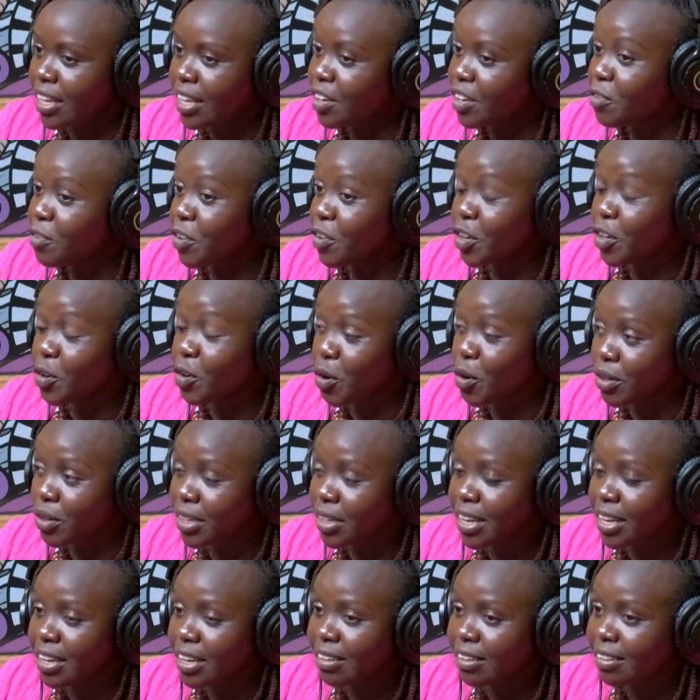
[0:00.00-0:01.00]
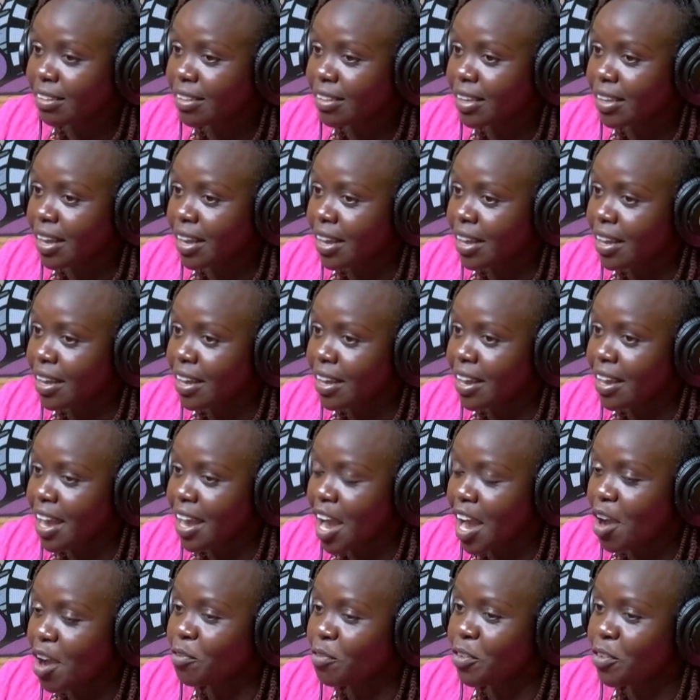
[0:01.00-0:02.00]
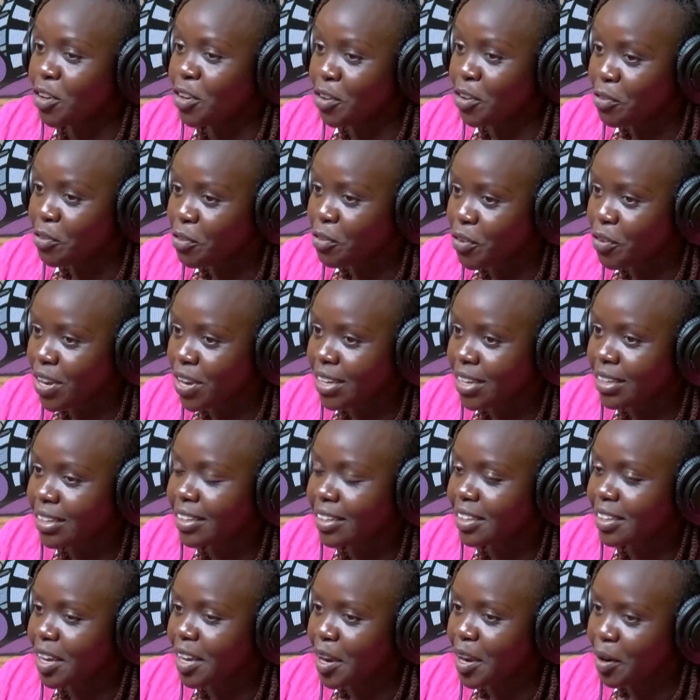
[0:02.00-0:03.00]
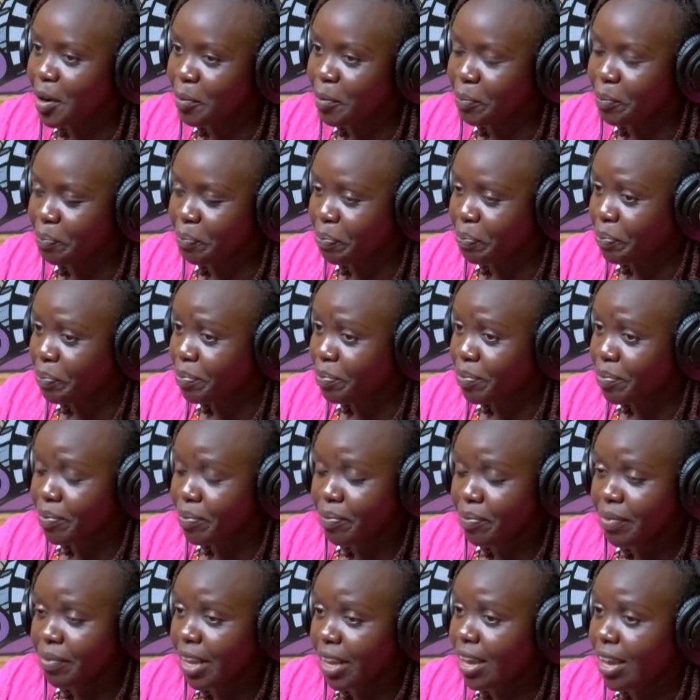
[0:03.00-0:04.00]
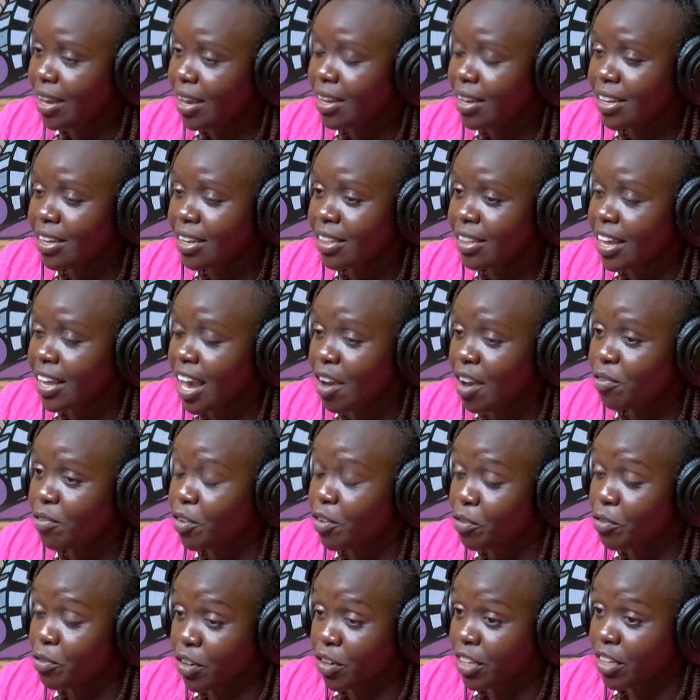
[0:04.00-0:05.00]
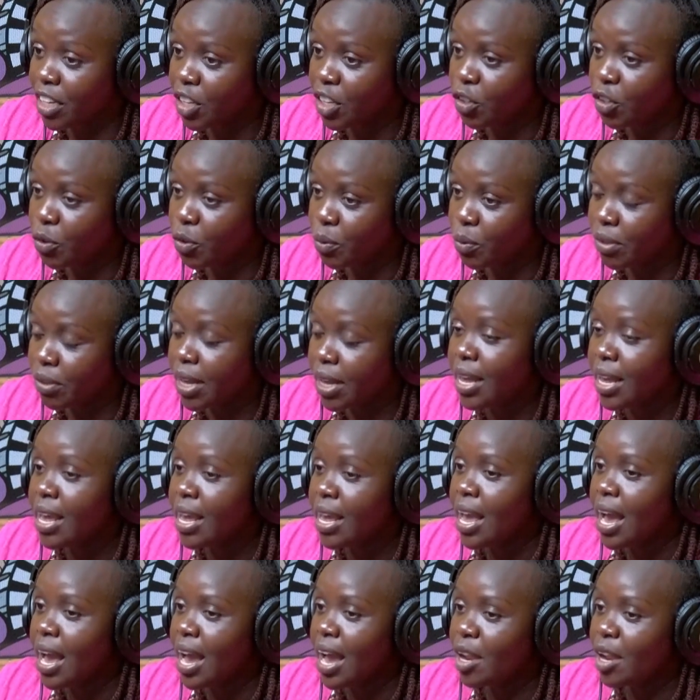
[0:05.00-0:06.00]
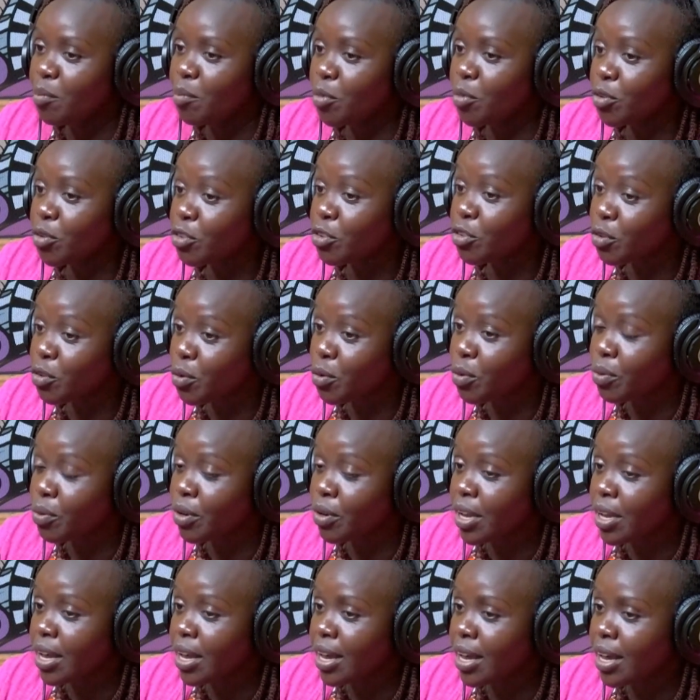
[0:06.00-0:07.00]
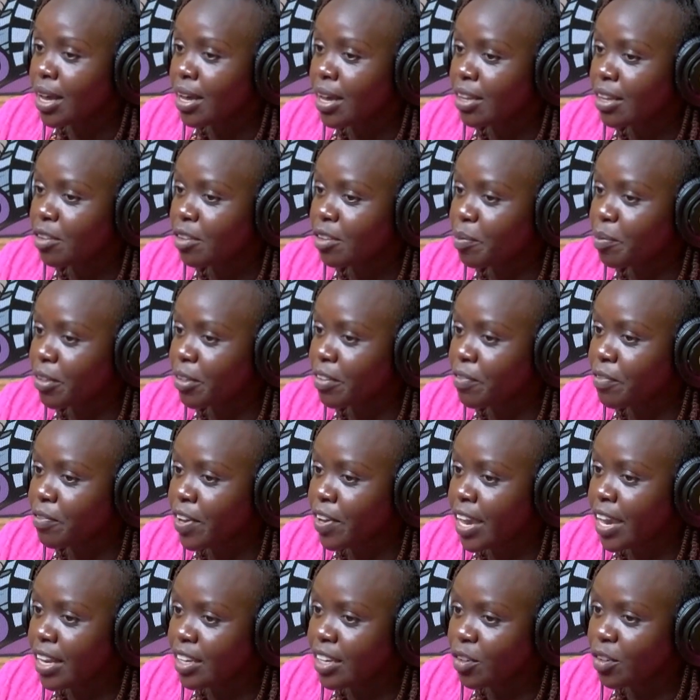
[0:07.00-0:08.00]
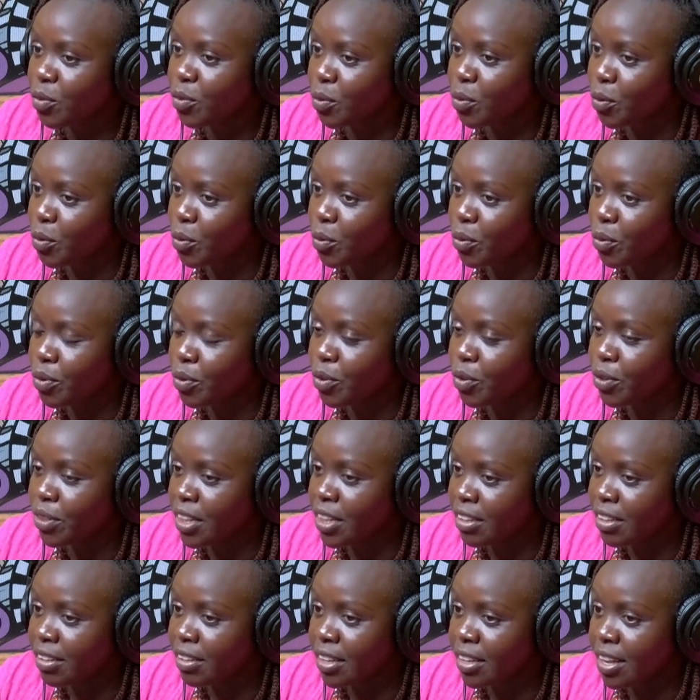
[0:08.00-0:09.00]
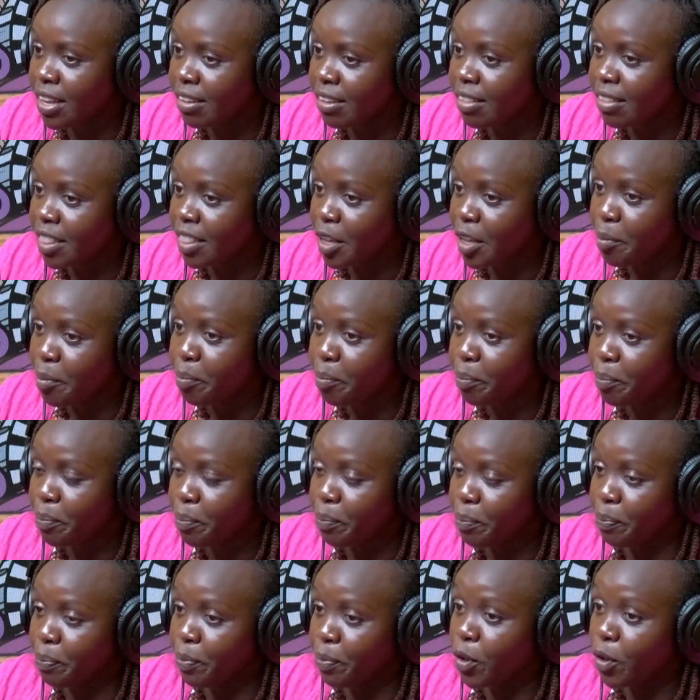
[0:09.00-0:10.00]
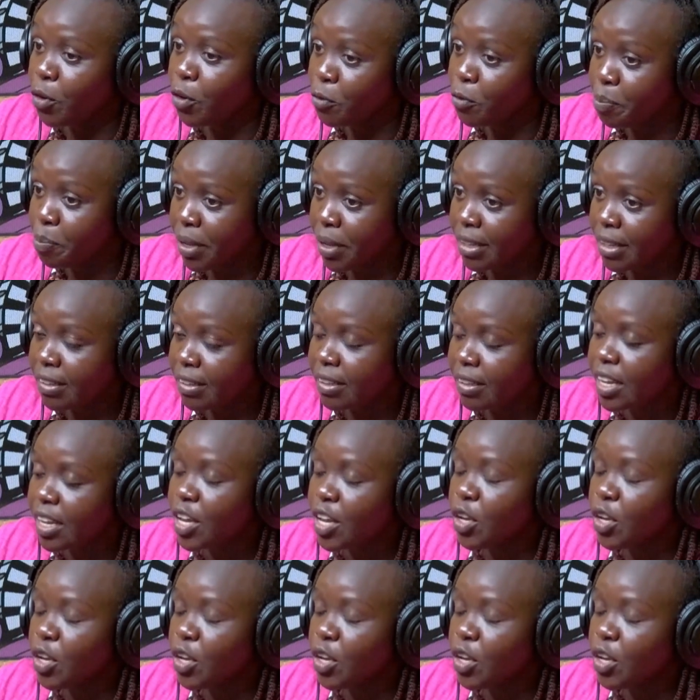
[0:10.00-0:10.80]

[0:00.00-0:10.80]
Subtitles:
the different contexts have different they have different issues, and more so specifically to this year's theme of peace.